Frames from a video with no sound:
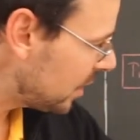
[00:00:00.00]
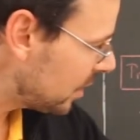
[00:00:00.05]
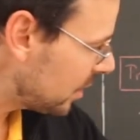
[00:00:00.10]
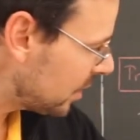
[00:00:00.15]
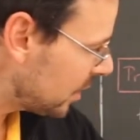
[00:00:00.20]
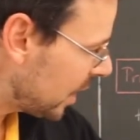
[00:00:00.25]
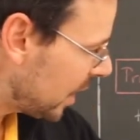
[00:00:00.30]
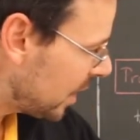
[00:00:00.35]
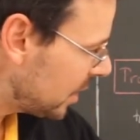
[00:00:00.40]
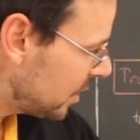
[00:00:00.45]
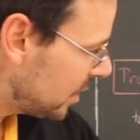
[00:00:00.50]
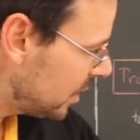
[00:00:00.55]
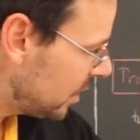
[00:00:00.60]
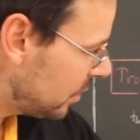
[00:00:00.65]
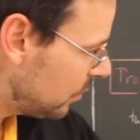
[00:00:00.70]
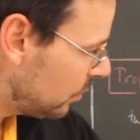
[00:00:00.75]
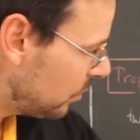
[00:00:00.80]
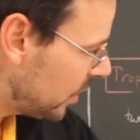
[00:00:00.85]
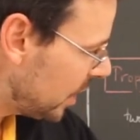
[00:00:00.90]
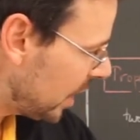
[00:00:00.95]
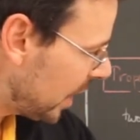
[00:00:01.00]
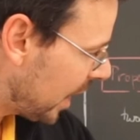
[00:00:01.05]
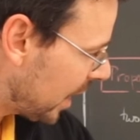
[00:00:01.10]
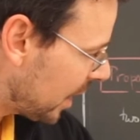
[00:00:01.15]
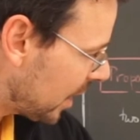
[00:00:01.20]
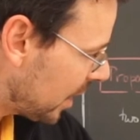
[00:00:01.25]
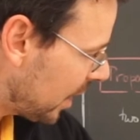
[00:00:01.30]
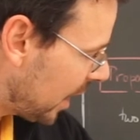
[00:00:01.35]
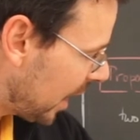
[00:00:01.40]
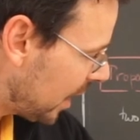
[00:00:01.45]
a 90-degree
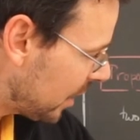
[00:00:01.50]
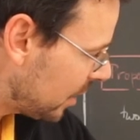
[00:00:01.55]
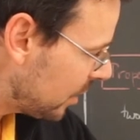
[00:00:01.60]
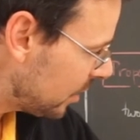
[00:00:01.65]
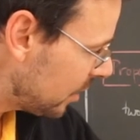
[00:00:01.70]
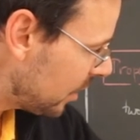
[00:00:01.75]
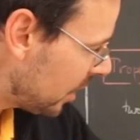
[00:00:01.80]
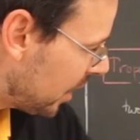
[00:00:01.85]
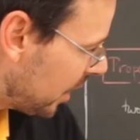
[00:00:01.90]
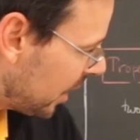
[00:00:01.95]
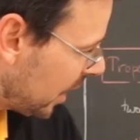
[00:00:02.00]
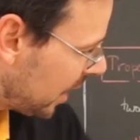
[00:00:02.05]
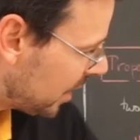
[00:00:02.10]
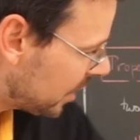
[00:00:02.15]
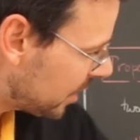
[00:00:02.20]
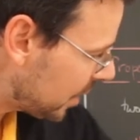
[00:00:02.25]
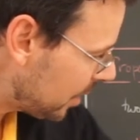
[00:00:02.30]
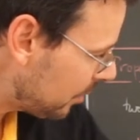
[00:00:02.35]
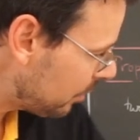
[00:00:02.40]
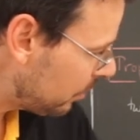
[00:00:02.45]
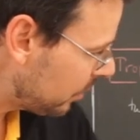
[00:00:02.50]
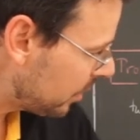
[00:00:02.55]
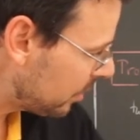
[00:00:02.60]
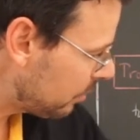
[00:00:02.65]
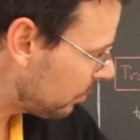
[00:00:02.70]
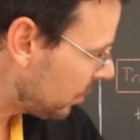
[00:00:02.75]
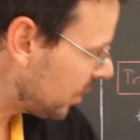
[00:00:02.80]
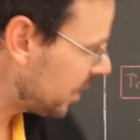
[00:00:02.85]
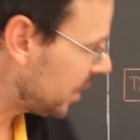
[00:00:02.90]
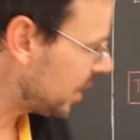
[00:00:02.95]
angle, I end up with
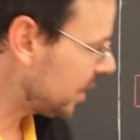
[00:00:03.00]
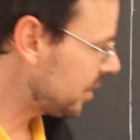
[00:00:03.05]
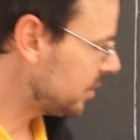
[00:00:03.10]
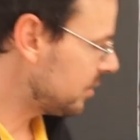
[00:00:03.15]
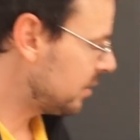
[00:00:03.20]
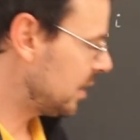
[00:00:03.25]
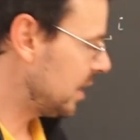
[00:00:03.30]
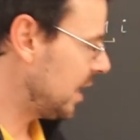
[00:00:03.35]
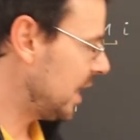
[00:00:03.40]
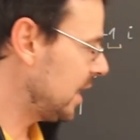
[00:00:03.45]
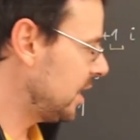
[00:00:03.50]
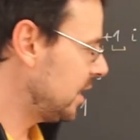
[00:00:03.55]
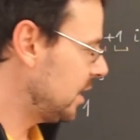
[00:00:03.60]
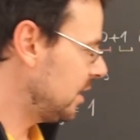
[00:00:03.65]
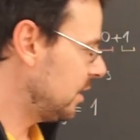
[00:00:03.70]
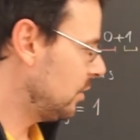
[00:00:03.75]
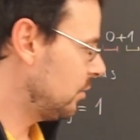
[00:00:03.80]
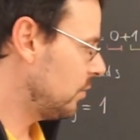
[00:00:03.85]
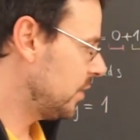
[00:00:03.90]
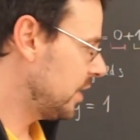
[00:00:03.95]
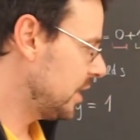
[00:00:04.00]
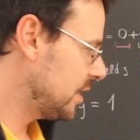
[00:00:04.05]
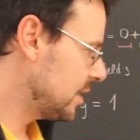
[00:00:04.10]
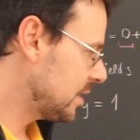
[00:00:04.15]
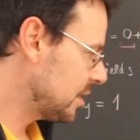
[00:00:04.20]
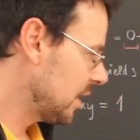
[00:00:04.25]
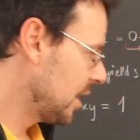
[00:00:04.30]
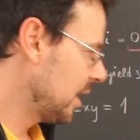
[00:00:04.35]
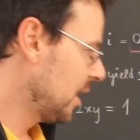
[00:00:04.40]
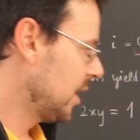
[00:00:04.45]
180
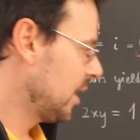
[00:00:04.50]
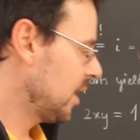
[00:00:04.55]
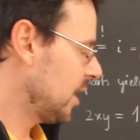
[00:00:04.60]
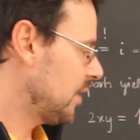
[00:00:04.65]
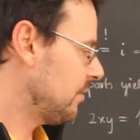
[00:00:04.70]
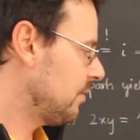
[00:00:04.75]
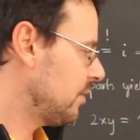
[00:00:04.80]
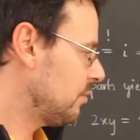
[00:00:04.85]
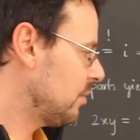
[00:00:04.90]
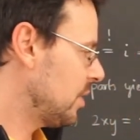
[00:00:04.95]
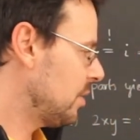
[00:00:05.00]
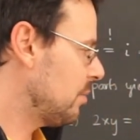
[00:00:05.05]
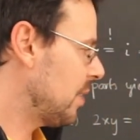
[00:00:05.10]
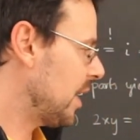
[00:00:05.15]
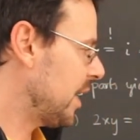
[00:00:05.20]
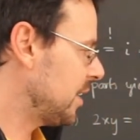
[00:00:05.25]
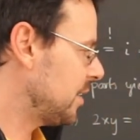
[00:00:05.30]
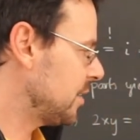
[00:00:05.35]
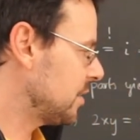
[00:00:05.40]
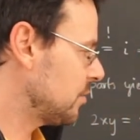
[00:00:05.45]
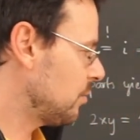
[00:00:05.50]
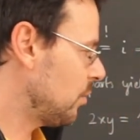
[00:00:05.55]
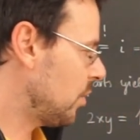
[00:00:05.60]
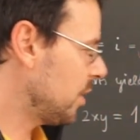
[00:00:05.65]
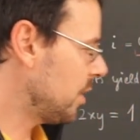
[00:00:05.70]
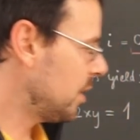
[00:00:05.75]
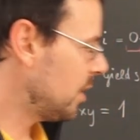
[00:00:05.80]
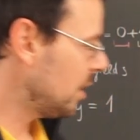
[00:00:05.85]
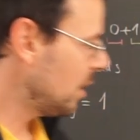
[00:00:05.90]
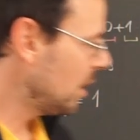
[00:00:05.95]
degrees, giving me
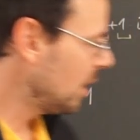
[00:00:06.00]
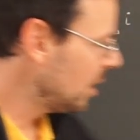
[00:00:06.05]
-1.